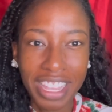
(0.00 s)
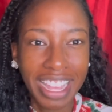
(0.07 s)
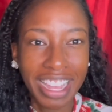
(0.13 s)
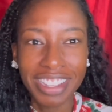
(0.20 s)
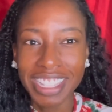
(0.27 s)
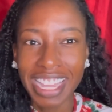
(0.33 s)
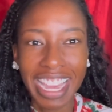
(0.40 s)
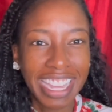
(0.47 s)

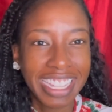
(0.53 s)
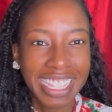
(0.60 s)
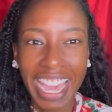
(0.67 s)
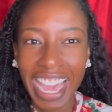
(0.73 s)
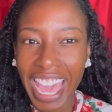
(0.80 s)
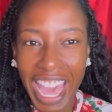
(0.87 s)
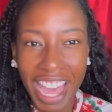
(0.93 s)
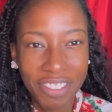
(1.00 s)
I was like,
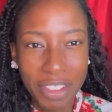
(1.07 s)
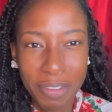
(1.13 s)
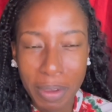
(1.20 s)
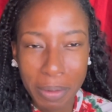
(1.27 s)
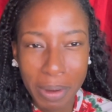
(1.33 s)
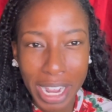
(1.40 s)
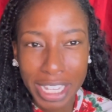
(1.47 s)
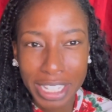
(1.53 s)
I have it
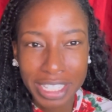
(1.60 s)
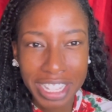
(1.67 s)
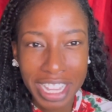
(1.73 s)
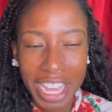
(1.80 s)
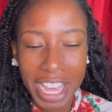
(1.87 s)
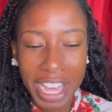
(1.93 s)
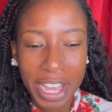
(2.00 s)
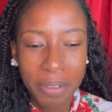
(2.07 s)
memorized.
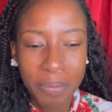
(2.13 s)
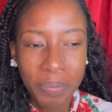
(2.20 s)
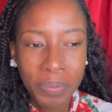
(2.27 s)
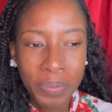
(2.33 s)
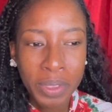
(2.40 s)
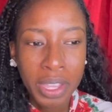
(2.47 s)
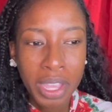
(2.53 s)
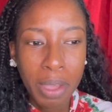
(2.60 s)

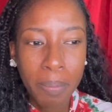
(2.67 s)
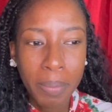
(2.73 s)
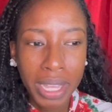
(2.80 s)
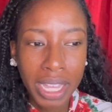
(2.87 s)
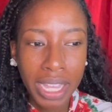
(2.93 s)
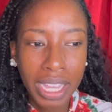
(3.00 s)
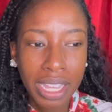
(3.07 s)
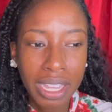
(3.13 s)

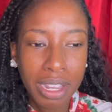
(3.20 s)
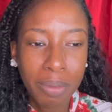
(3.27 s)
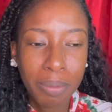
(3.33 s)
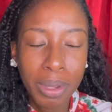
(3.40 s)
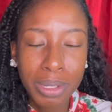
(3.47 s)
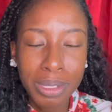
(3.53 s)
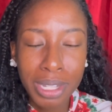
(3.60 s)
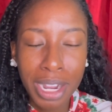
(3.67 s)
But
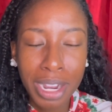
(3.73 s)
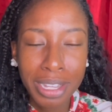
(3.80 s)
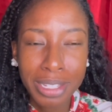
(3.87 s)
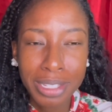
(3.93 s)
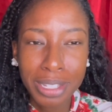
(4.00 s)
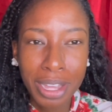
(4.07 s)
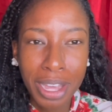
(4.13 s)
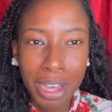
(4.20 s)
Mozart
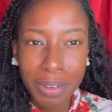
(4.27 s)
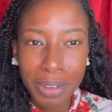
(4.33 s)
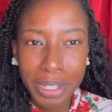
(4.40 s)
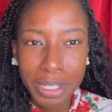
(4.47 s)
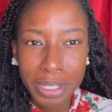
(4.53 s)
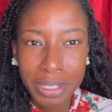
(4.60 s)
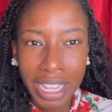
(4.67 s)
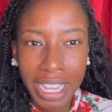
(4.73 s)
is
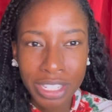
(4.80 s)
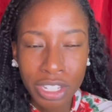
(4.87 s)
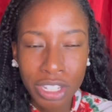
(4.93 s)
always like,